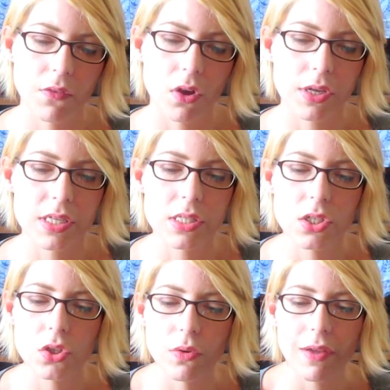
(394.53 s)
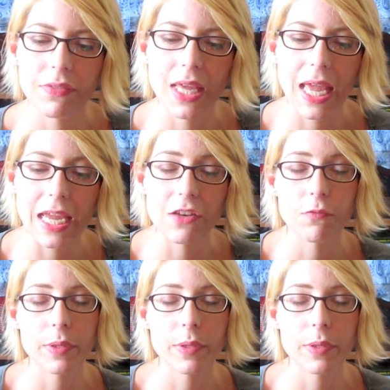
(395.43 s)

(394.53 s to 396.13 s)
August, you have the Eight of